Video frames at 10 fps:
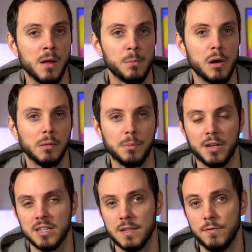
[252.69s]
Probably
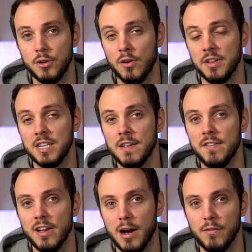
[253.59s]
because if you turn the
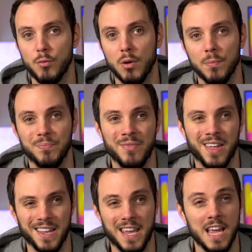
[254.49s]
TV off, well,
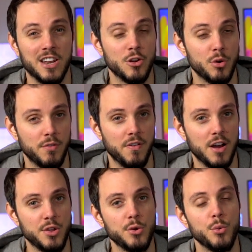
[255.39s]
then it can't notify
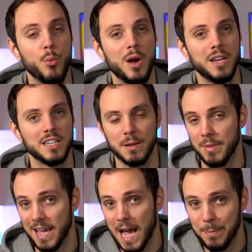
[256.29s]
you when
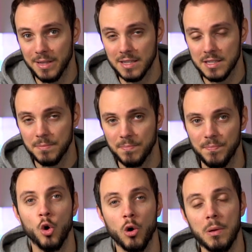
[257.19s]
something happens.
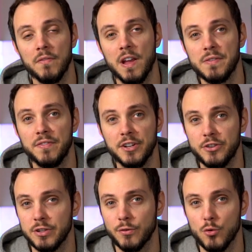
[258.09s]
One of my favorite
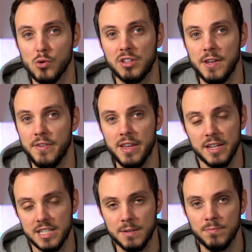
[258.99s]
features of Google TV,
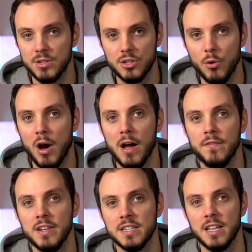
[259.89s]
it seems so
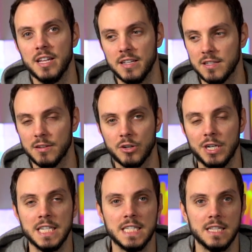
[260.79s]
obvious that it's
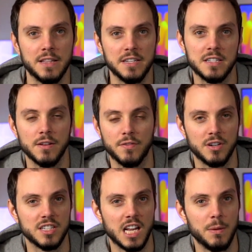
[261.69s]
crazy that this is the
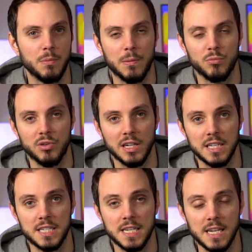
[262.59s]
first time I'm really
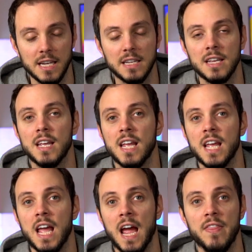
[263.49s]
seeing it.
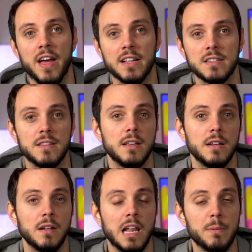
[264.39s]
And that's
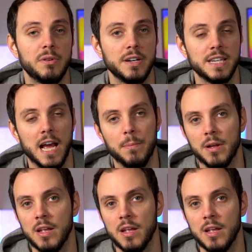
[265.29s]
the Library tab.